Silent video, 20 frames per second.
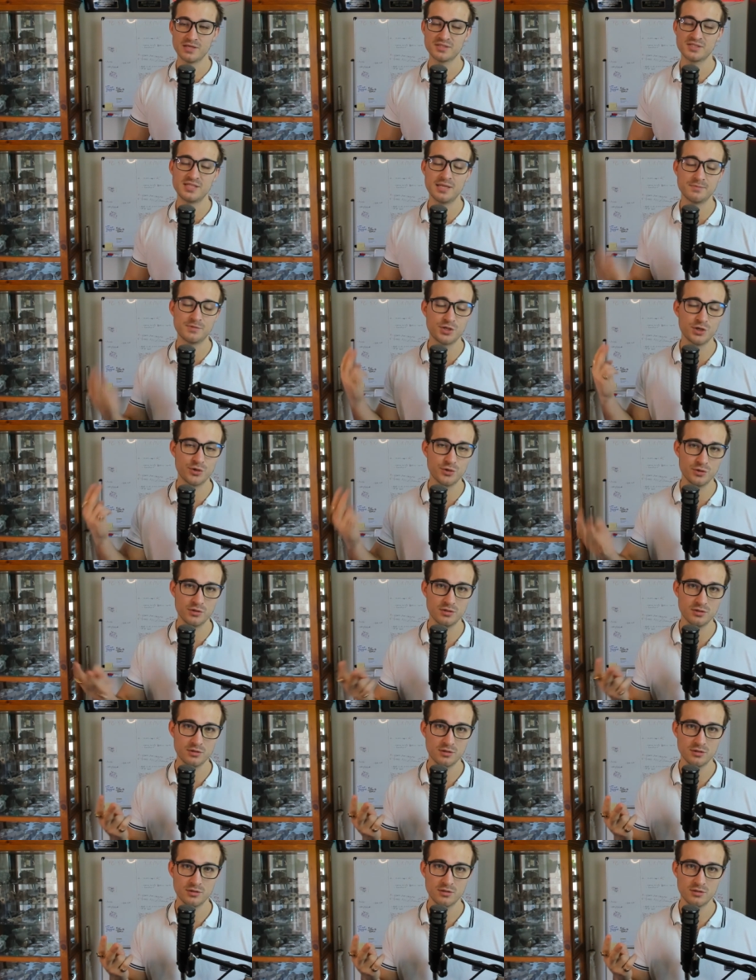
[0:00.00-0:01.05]
Step two
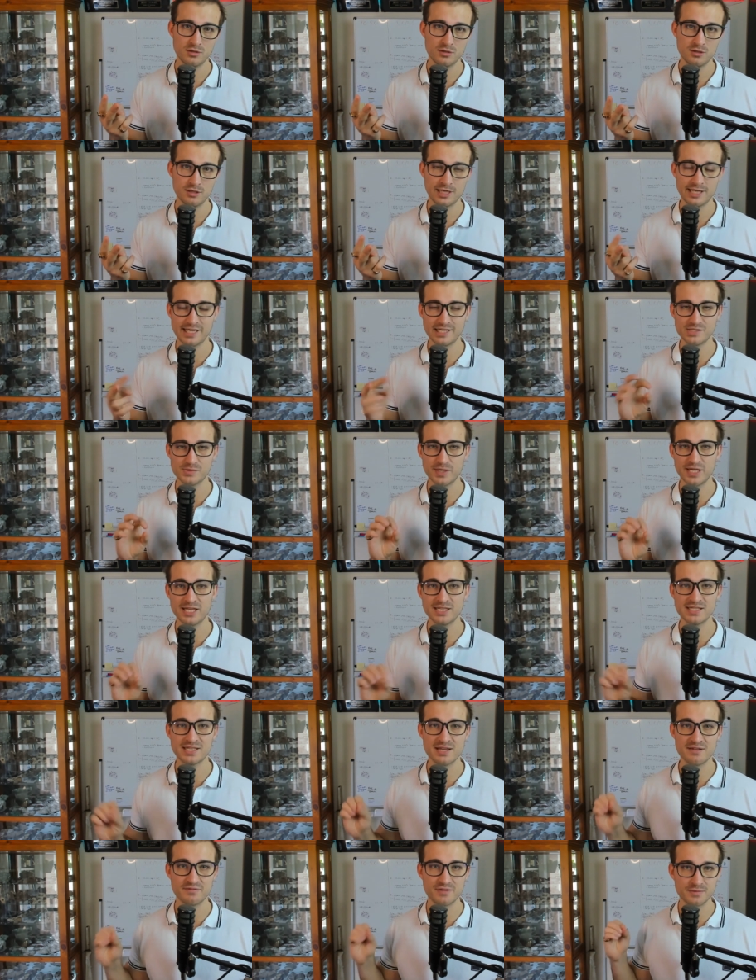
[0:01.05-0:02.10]
is we need
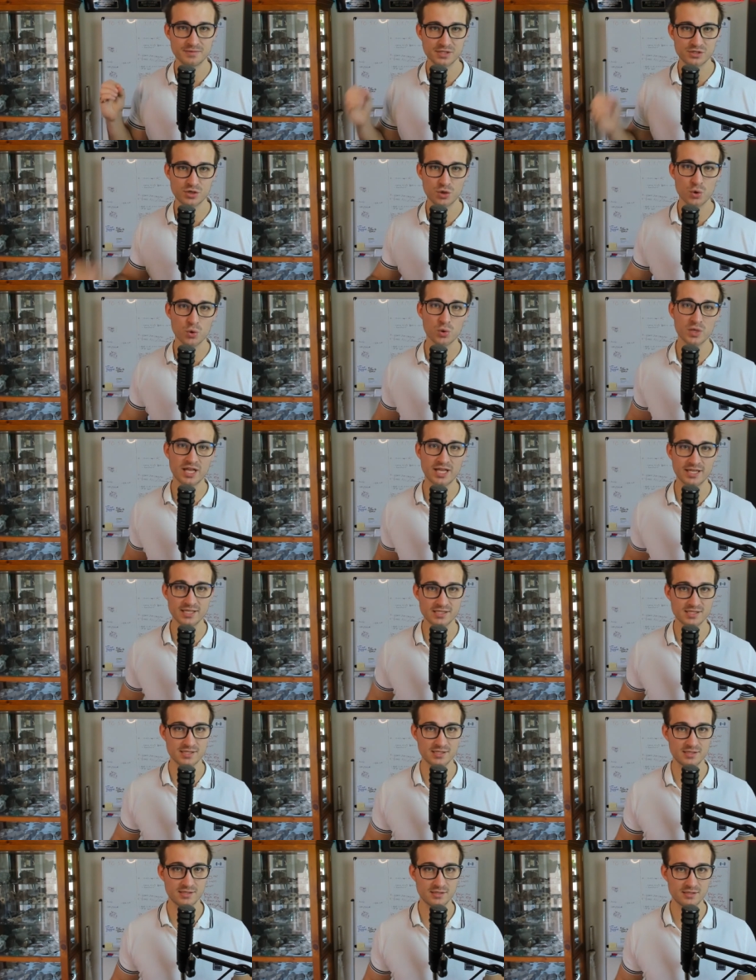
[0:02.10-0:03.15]
to give them the
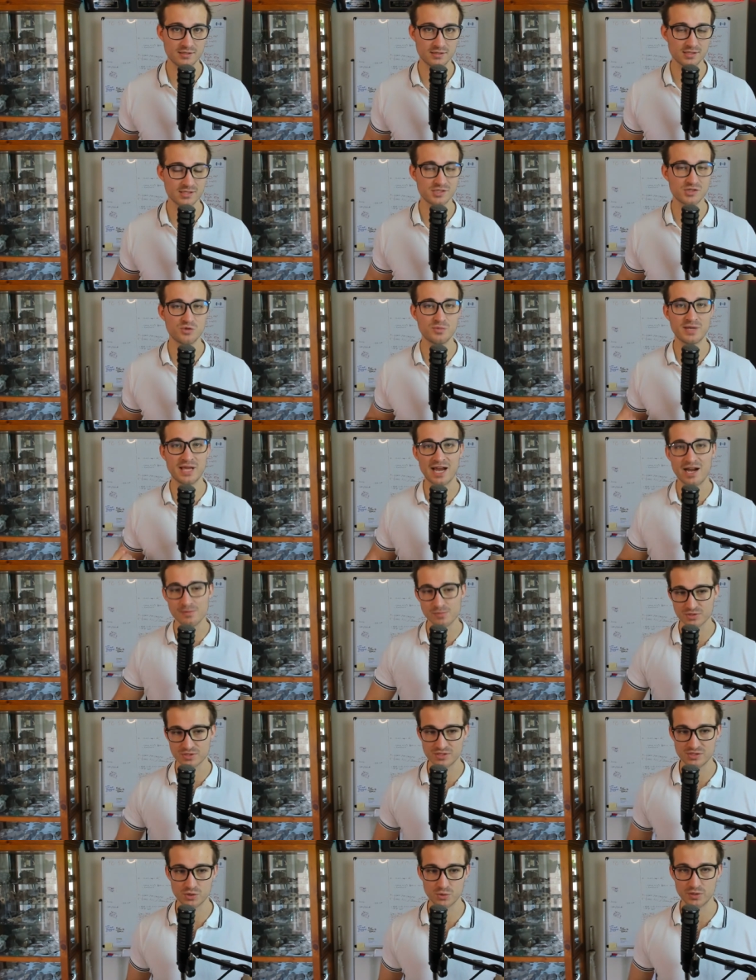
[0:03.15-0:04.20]
toolkit to be
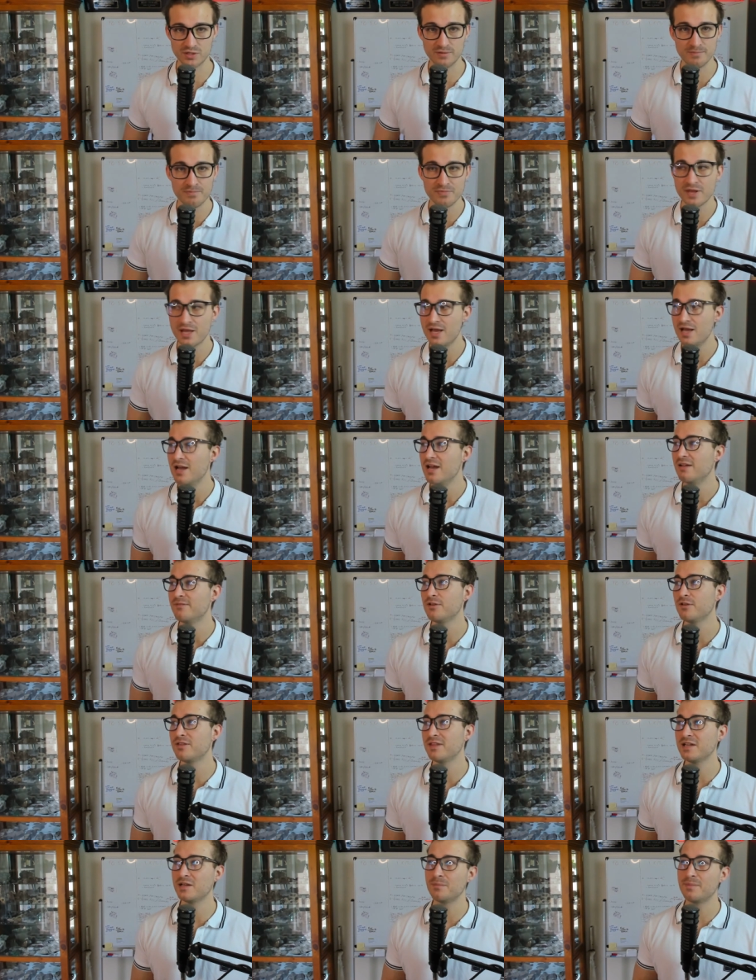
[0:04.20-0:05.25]
able to do it. If you
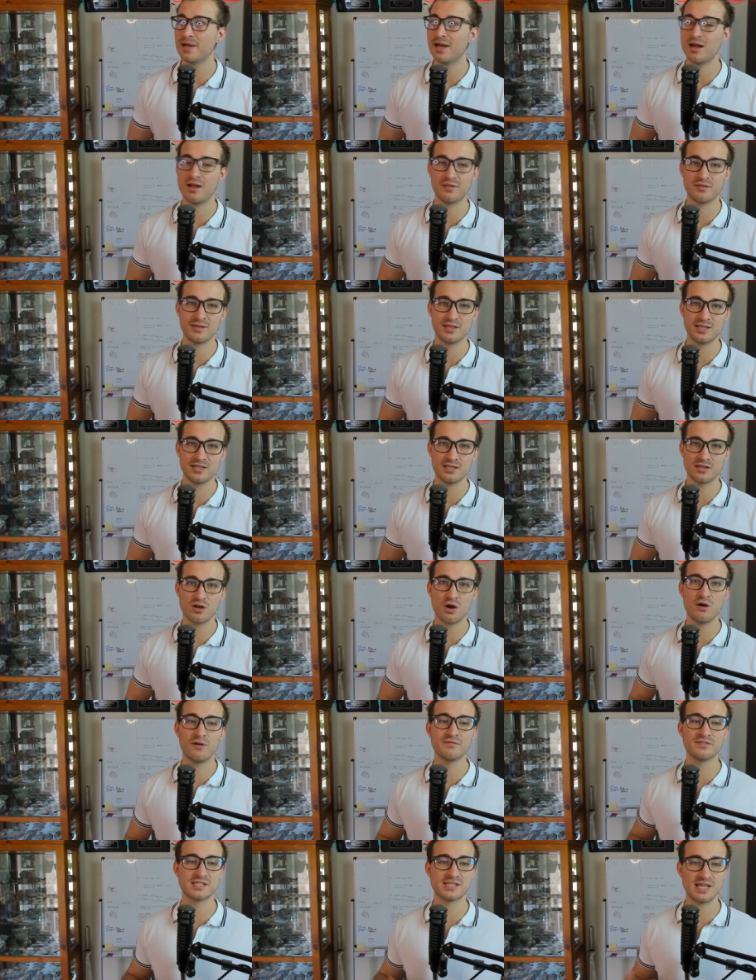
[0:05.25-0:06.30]
think about the
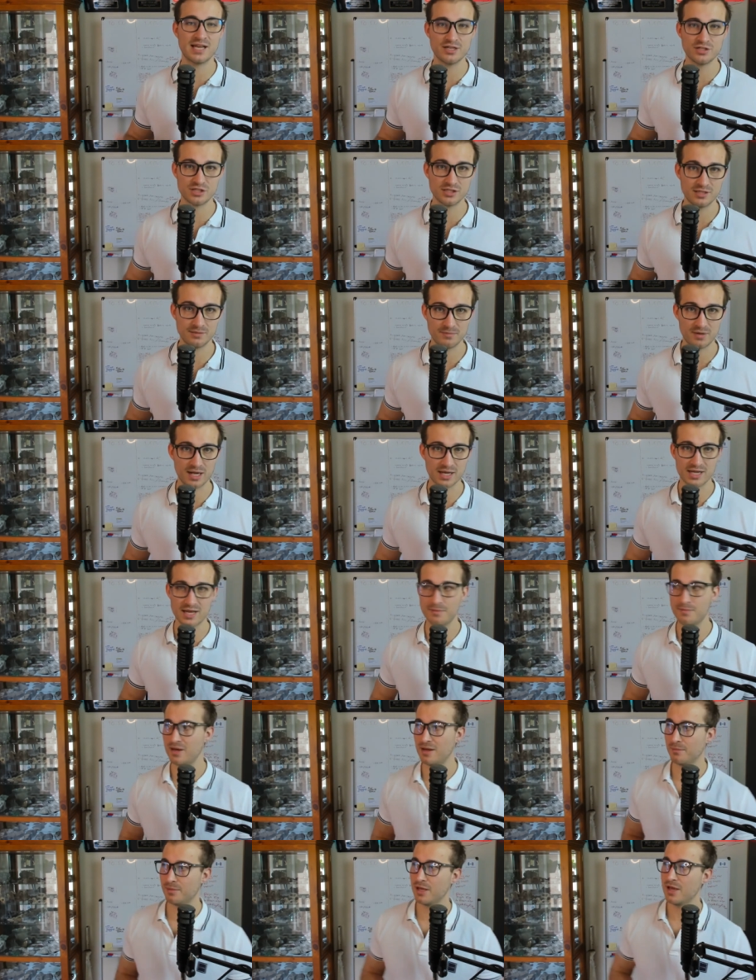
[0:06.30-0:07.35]
conversation that might
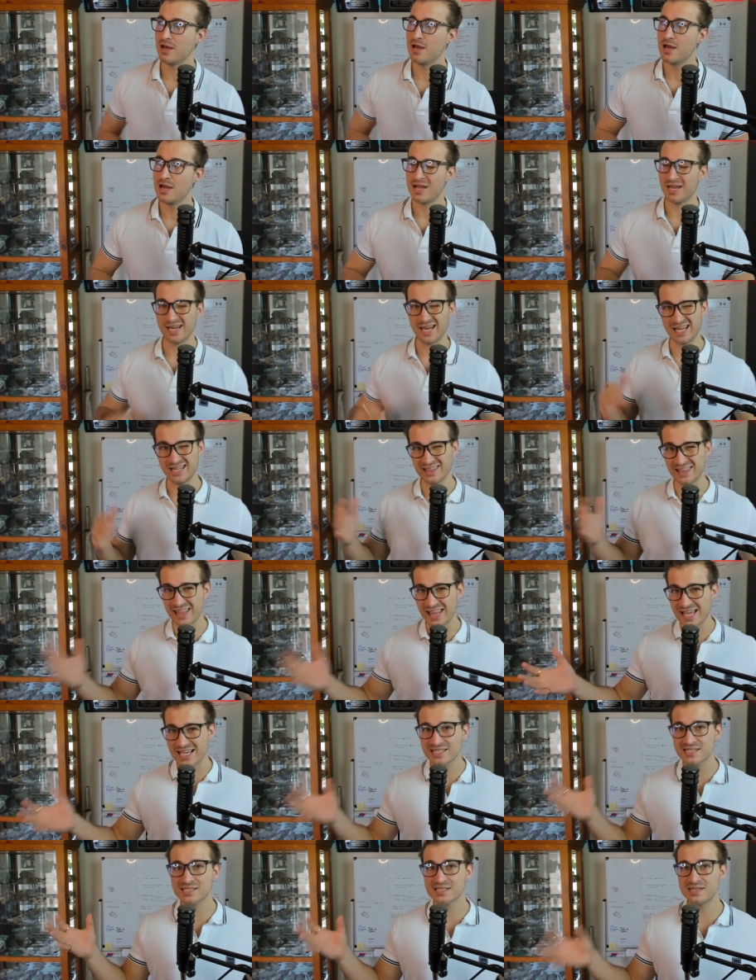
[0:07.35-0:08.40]
come up,
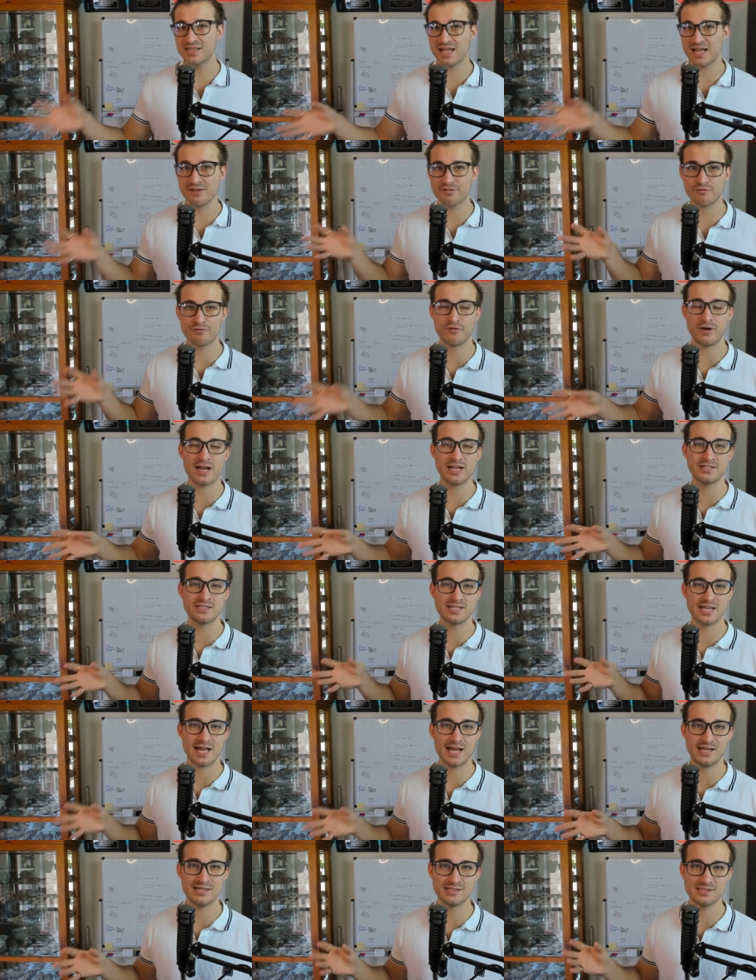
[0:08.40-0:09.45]
unless their friend
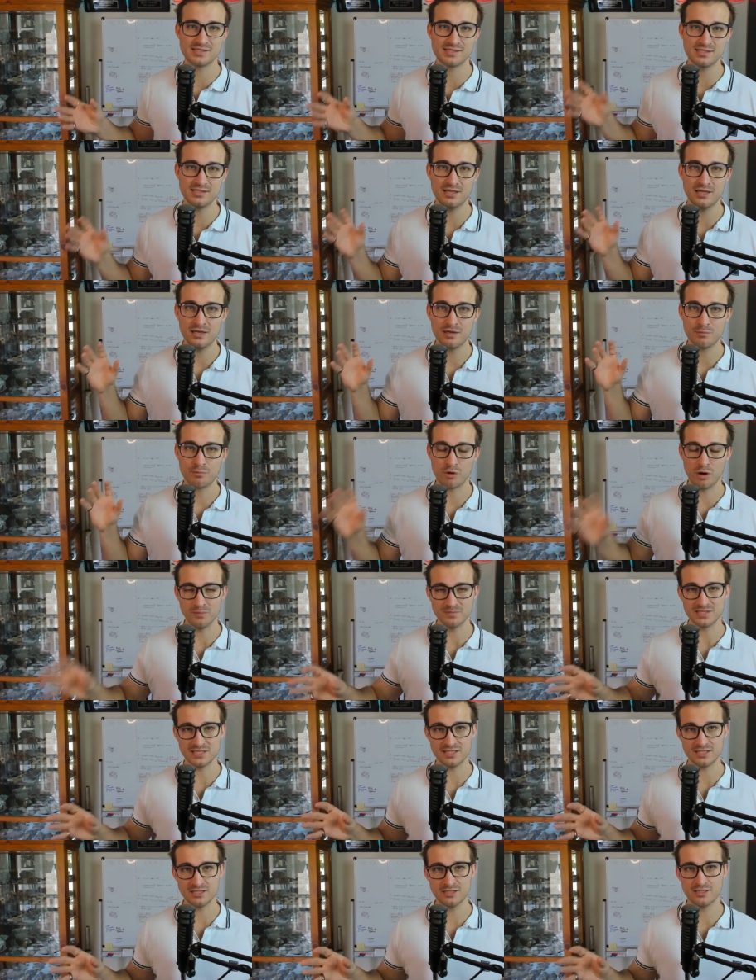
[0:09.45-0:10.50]
has
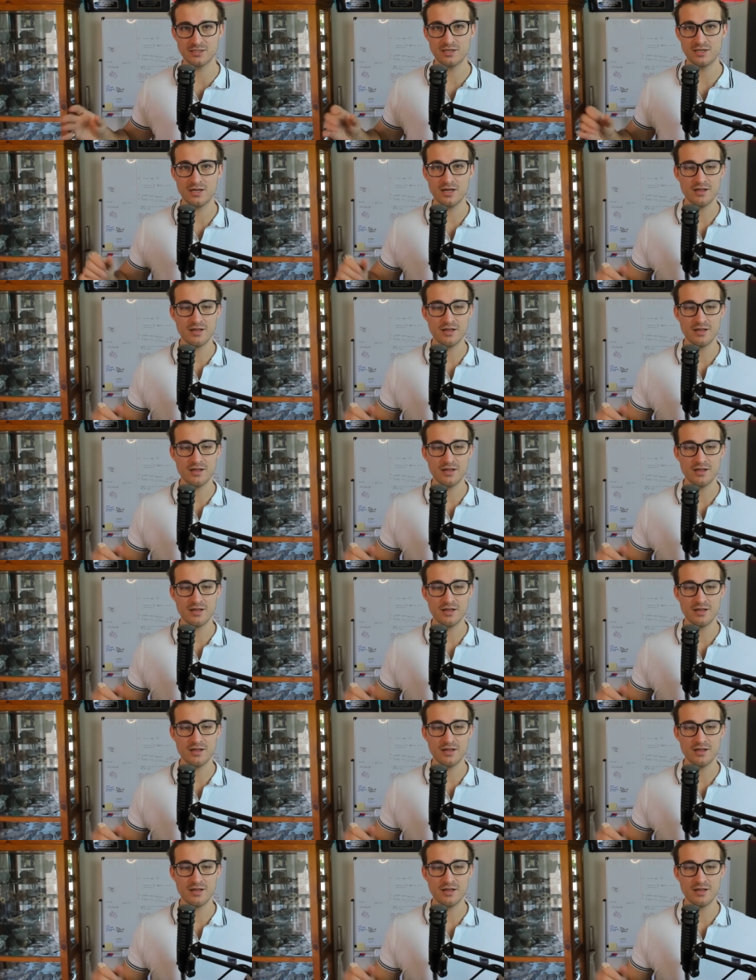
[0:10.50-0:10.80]
prompted it,